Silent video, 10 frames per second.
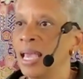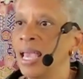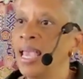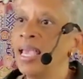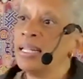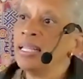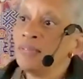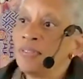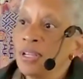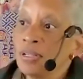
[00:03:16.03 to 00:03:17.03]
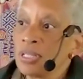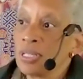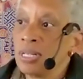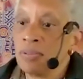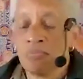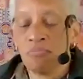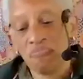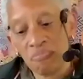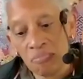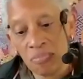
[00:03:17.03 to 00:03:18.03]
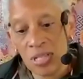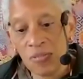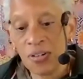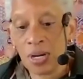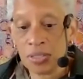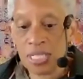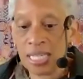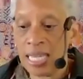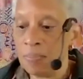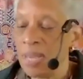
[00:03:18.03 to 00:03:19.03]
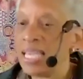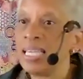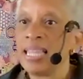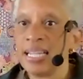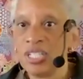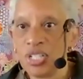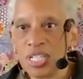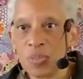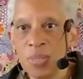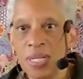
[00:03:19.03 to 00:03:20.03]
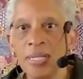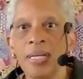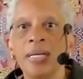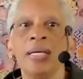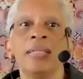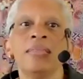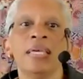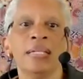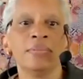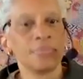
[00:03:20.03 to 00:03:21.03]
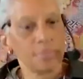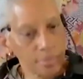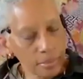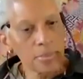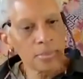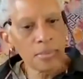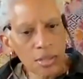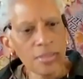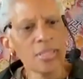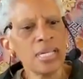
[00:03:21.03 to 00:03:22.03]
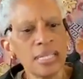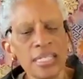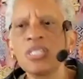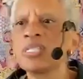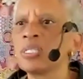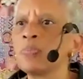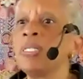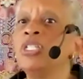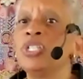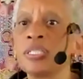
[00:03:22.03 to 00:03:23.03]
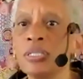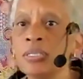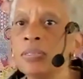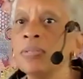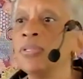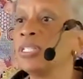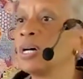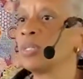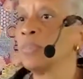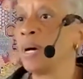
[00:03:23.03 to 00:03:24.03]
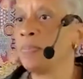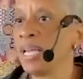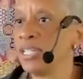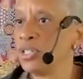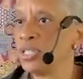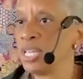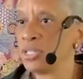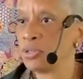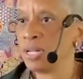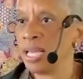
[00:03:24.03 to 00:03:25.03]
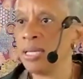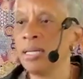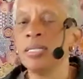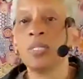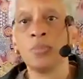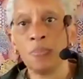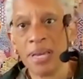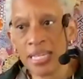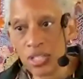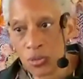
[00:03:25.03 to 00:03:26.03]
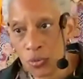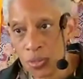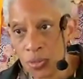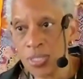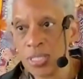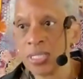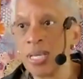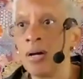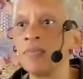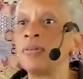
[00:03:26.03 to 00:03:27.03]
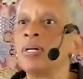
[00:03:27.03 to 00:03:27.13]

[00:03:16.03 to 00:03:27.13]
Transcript: And if there's a difficulty in making that adjustment, then say, let's just be gentle. We talked about patience yesterday. Let's be patient with oneself.